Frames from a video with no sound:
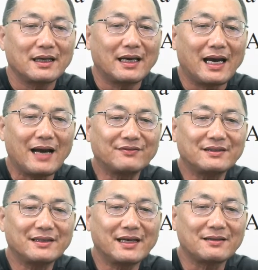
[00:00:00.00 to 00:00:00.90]
After
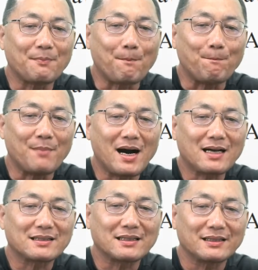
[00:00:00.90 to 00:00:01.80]
they had
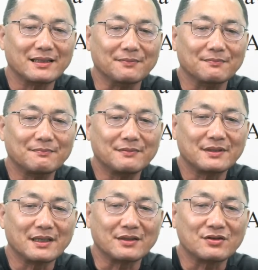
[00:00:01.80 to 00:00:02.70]
mocked him,
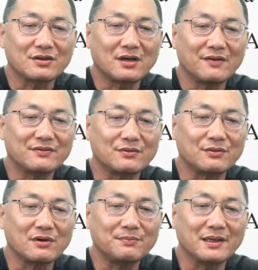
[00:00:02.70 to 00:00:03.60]
they took off the
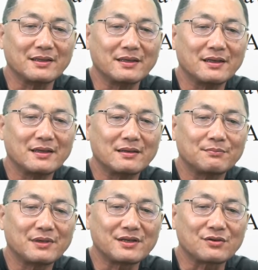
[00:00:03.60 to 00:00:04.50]
robe and
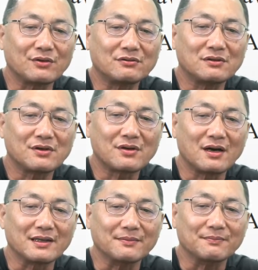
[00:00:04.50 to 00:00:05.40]
put his own clothes
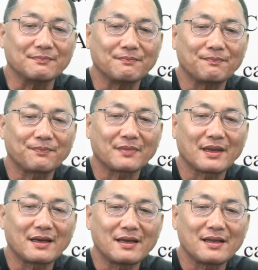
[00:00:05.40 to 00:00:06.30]
on him.
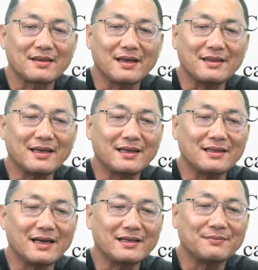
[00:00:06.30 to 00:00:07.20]
Then they
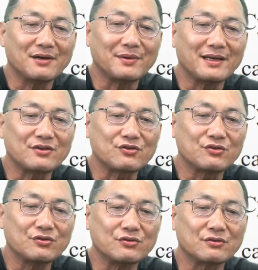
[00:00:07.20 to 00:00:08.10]
led him away
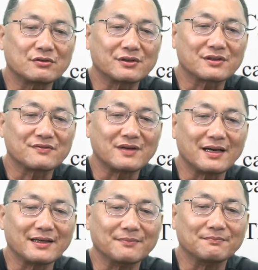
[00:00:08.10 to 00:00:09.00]
to
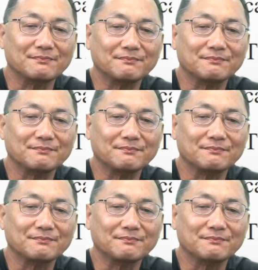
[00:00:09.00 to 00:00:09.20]
crucify him.